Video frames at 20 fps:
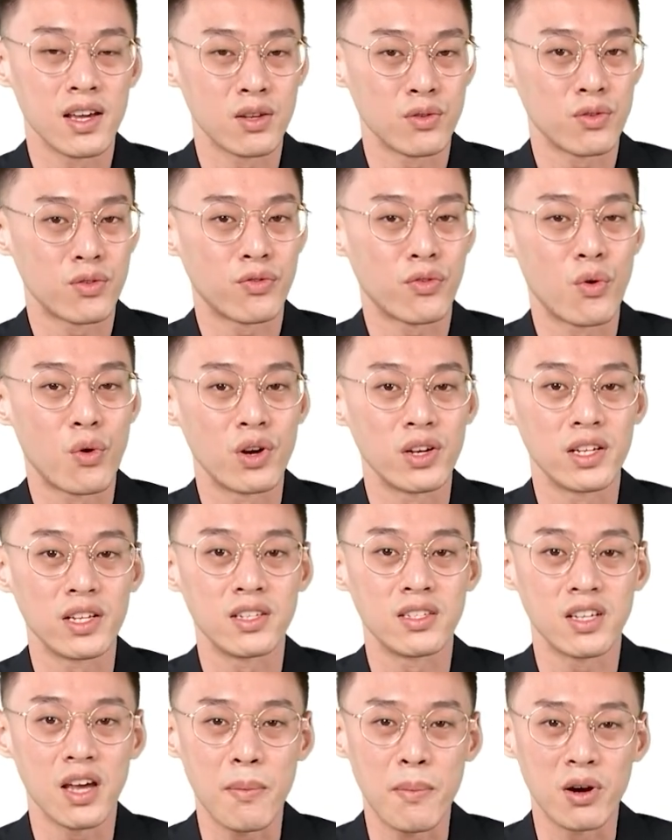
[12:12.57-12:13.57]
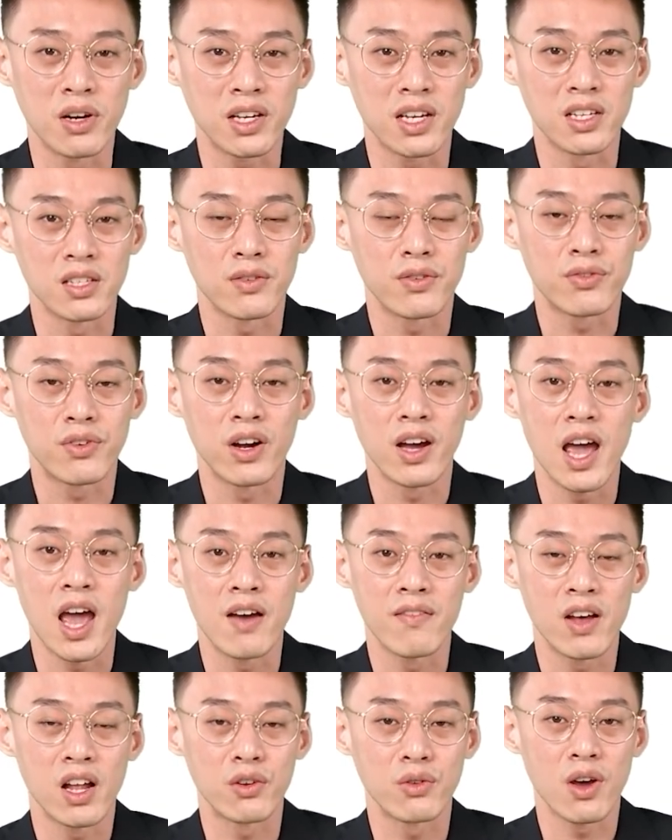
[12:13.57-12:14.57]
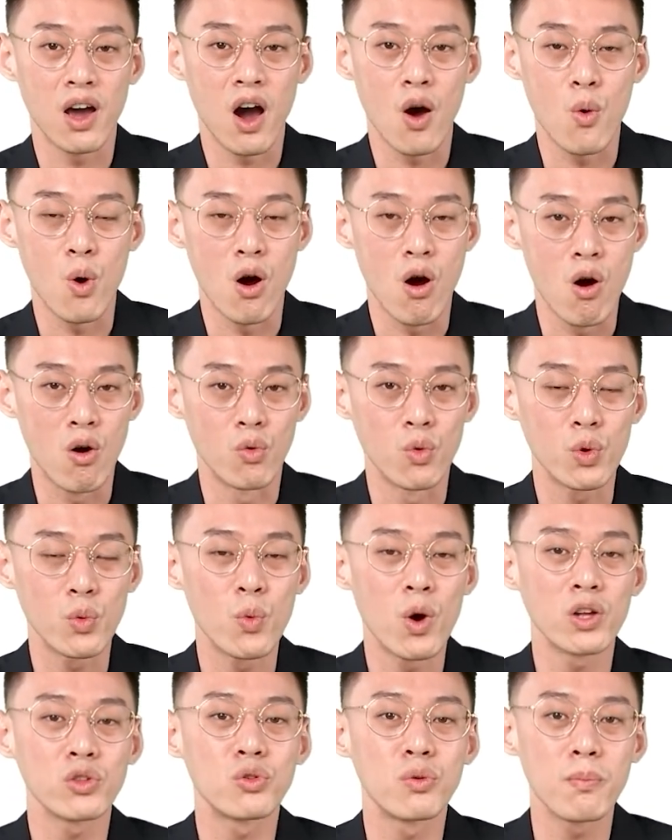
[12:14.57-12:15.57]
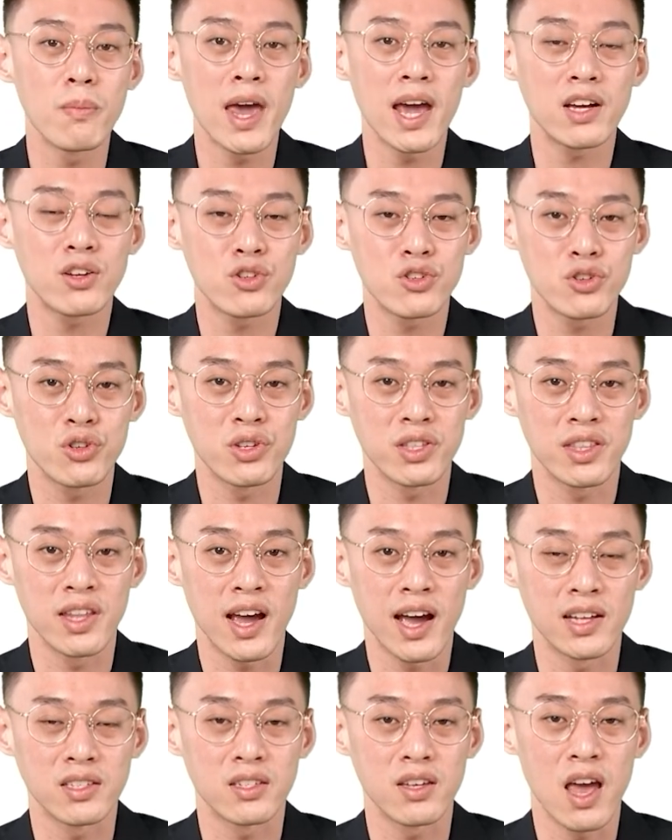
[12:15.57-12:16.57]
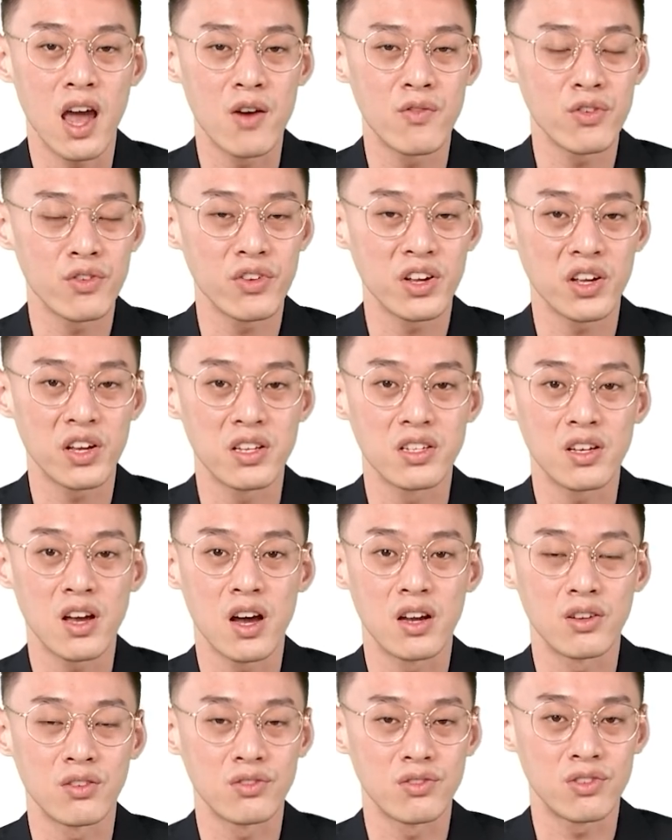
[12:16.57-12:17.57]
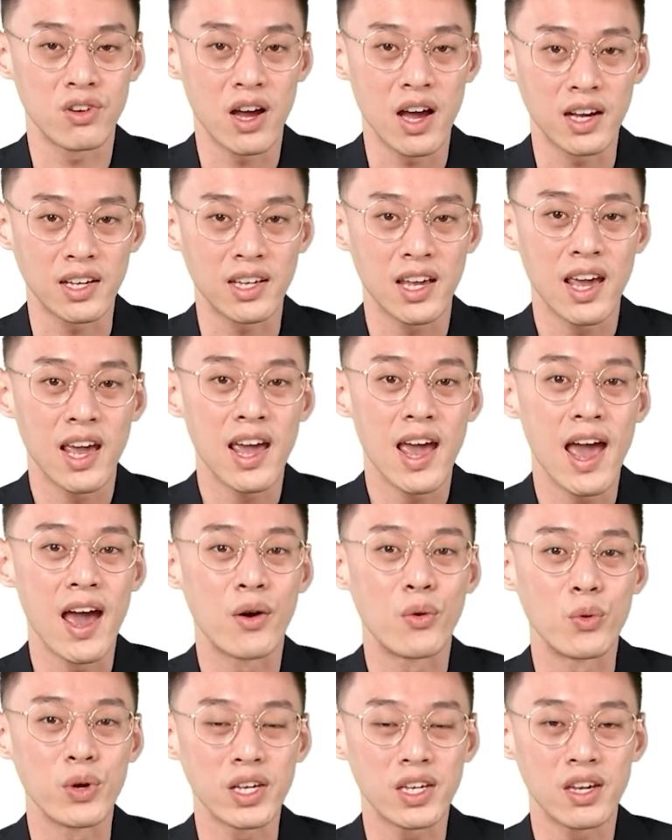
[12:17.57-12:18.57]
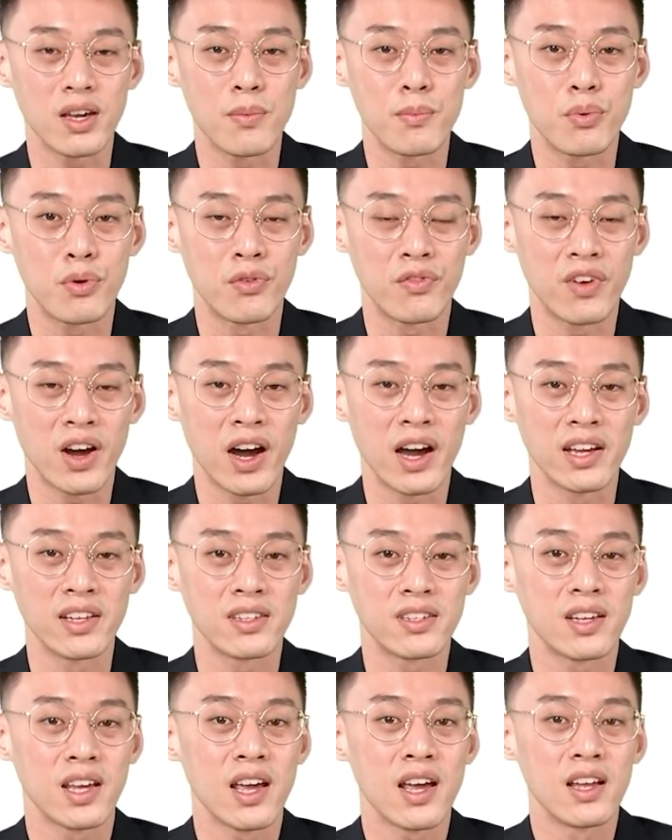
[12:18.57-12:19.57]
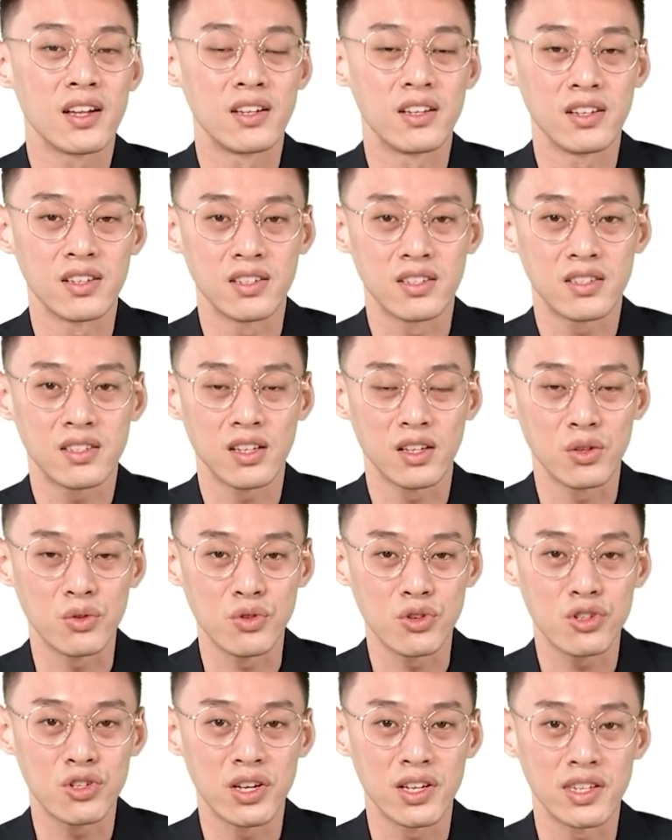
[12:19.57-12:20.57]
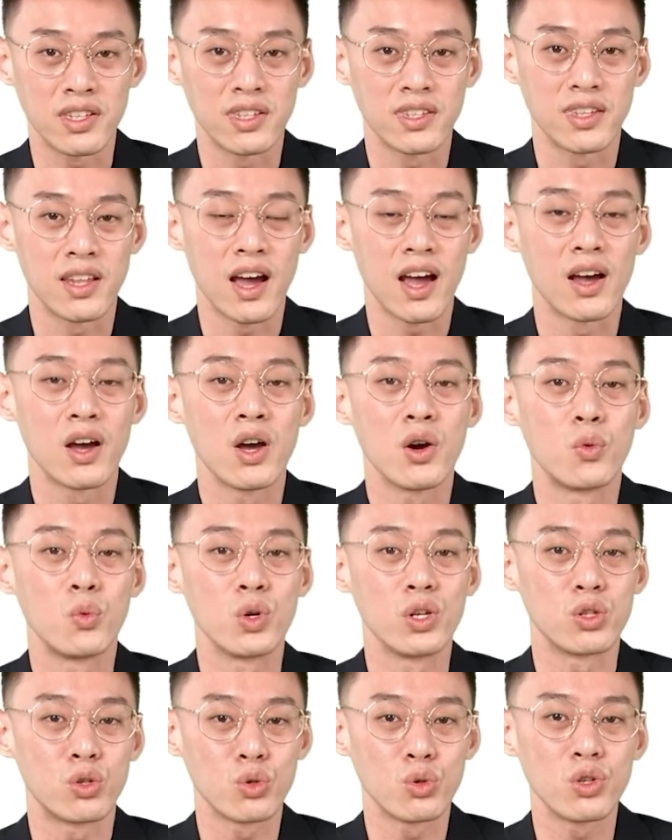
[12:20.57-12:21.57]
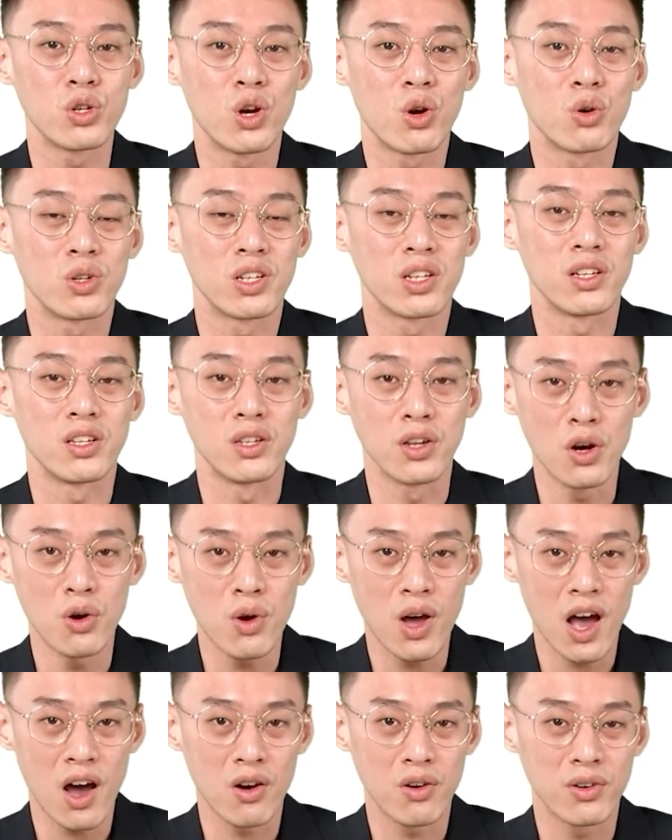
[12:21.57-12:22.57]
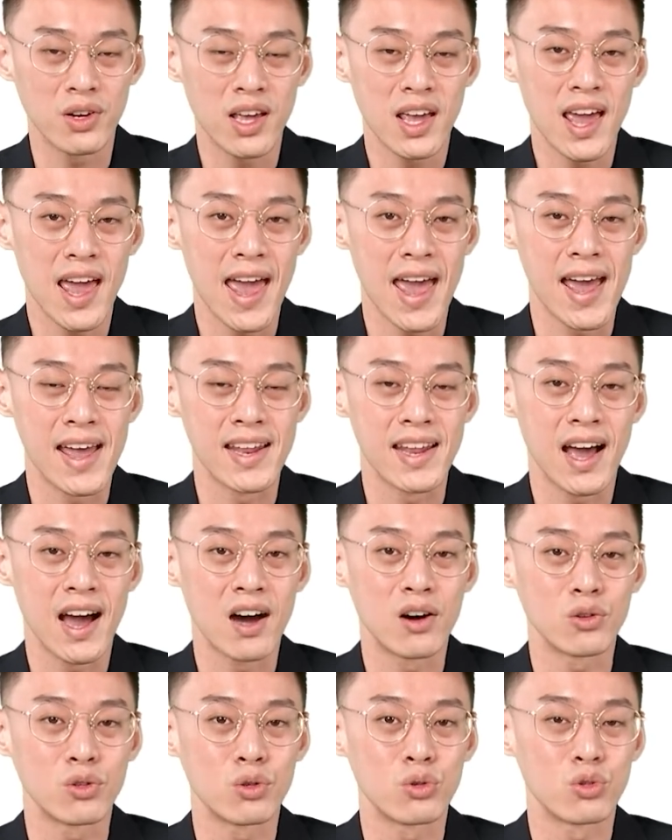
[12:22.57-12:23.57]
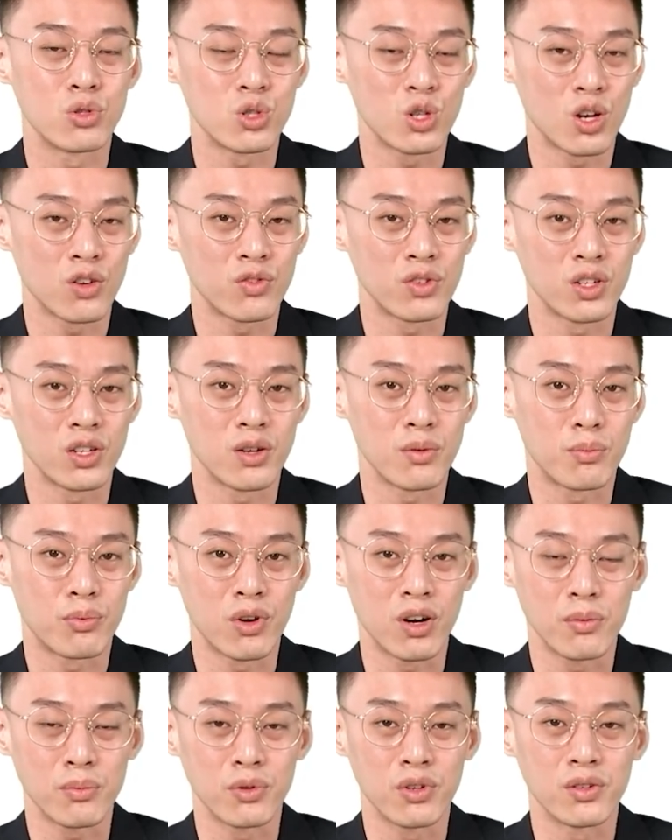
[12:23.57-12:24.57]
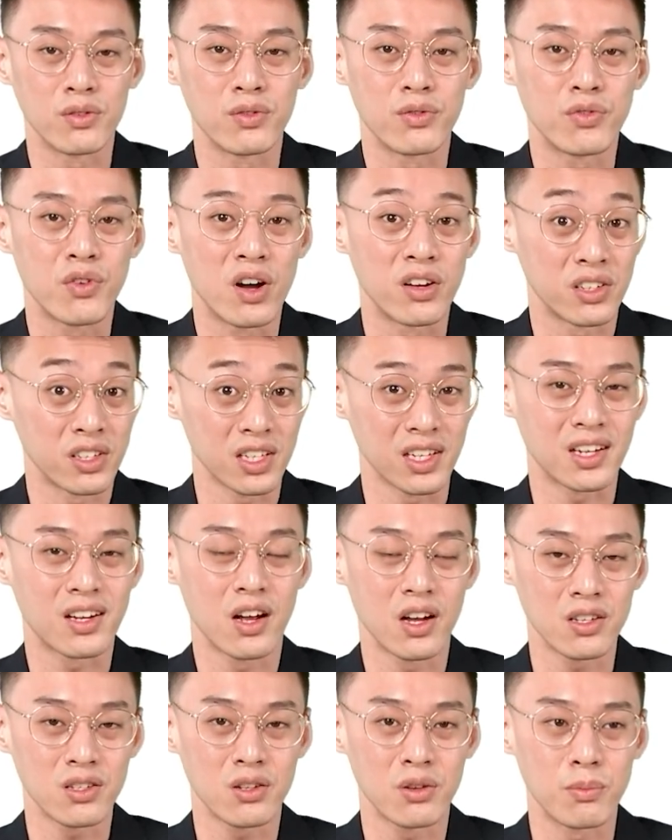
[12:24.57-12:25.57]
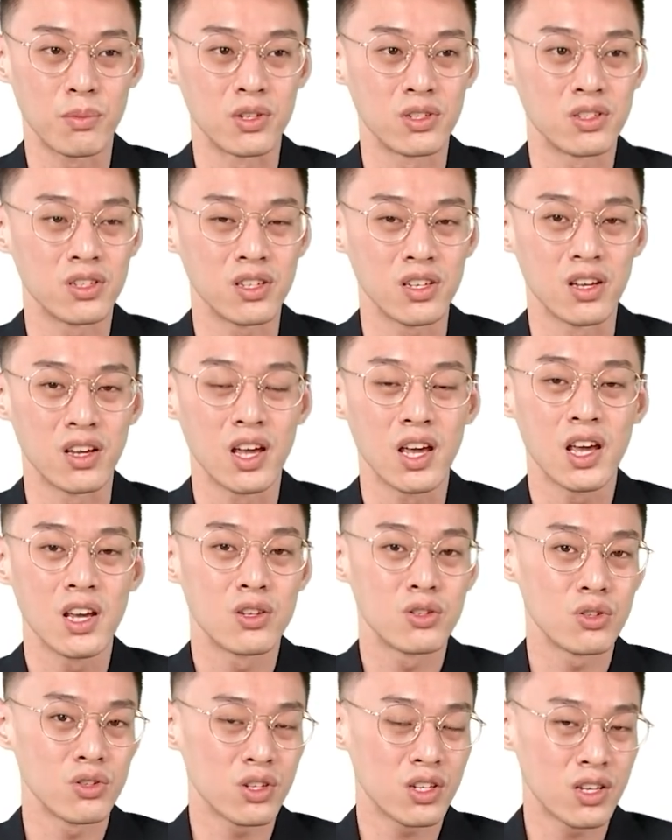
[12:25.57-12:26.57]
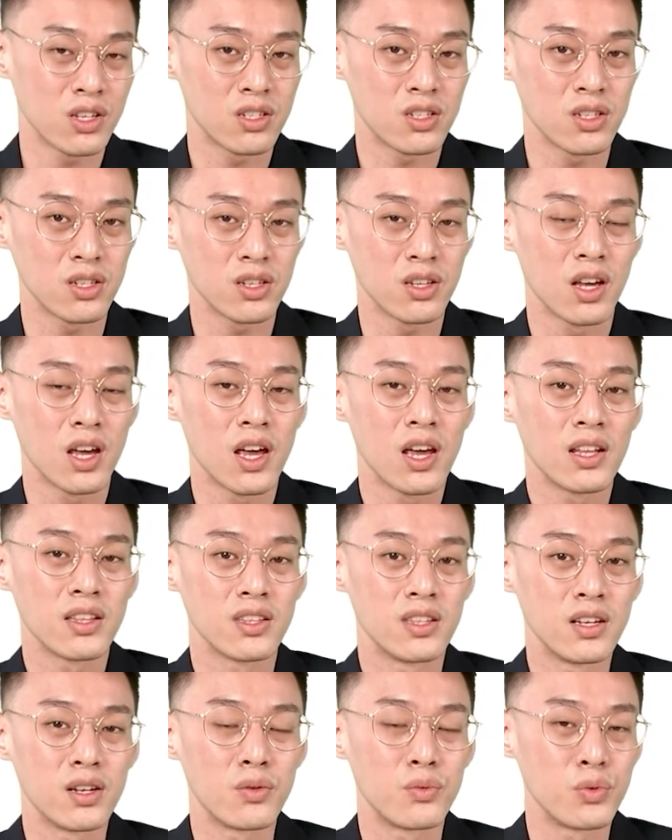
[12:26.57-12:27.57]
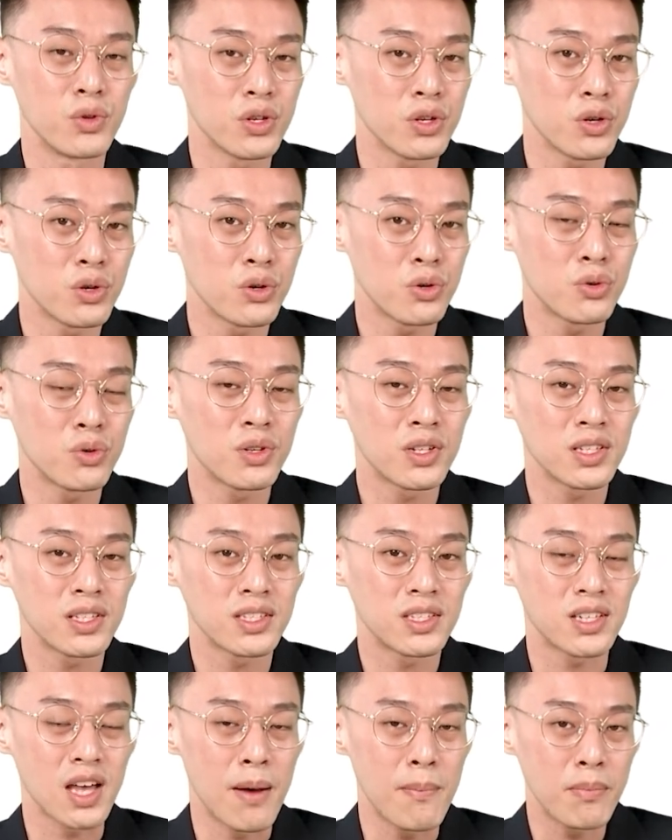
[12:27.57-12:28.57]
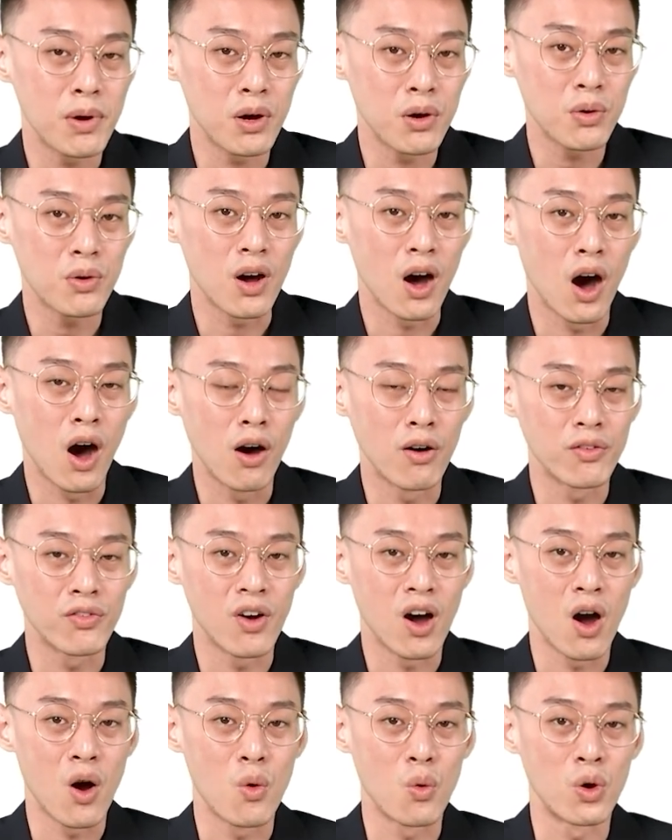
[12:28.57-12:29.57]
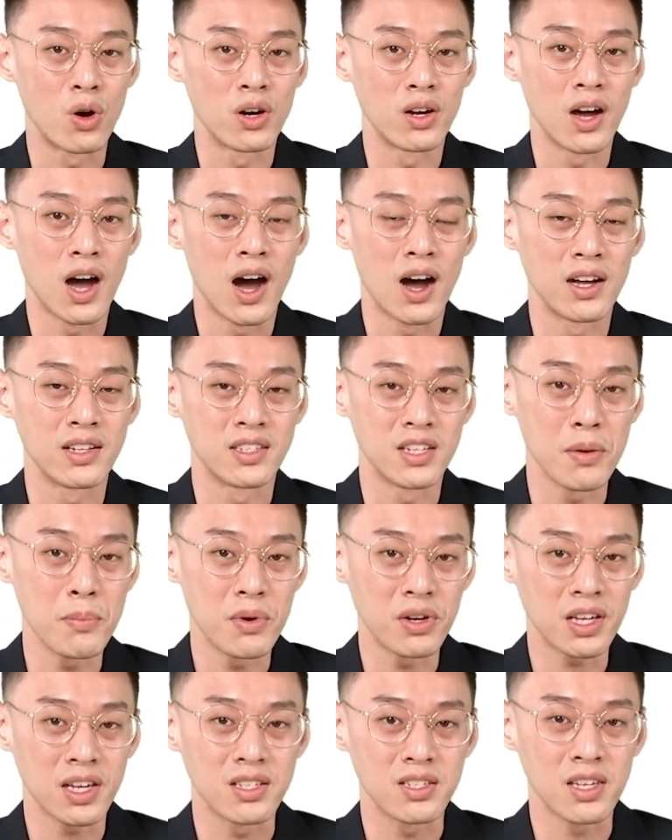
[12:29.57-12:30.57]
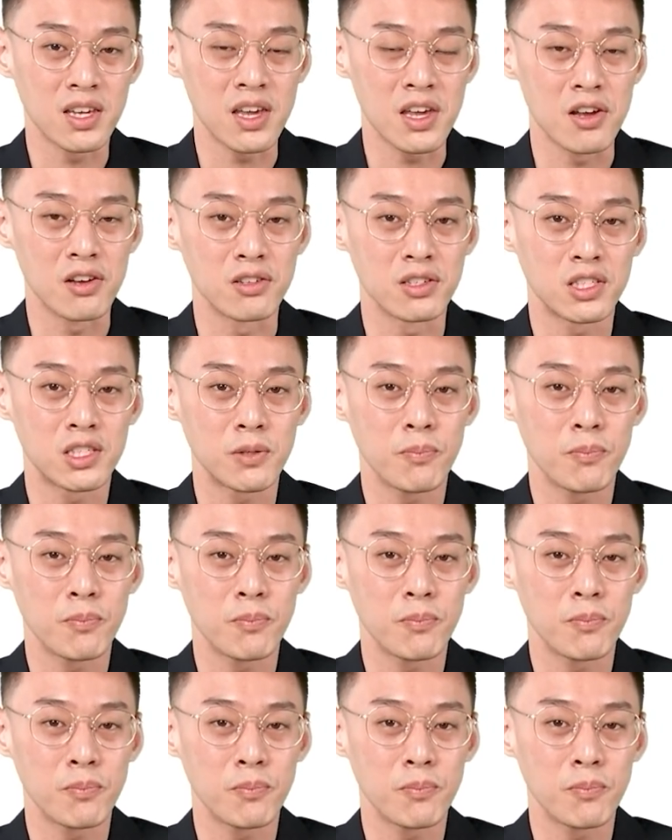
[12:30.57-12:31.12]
for the demo kit from Avalue our own. We want to make sure that everything is on the track and we can provide the solution that we do know the know-how and how to solve the problem from the customers here. So you can see the real sample of our demo kit here.